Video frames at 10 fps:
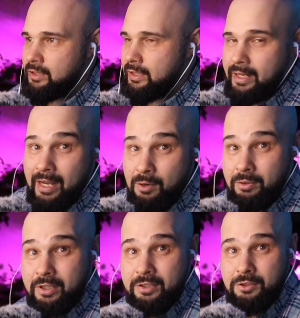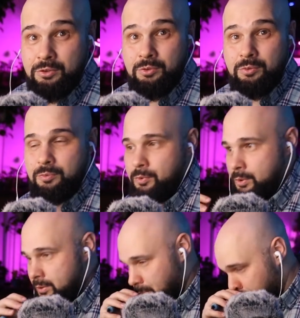Now we're gonna
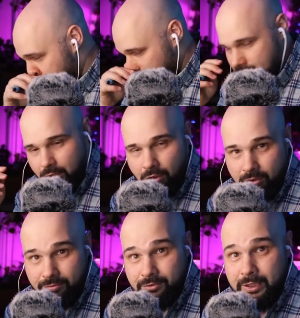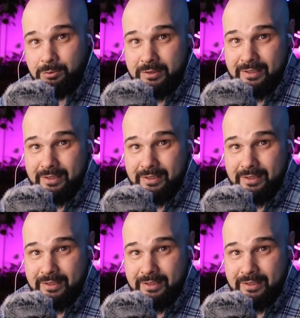use a process called frequency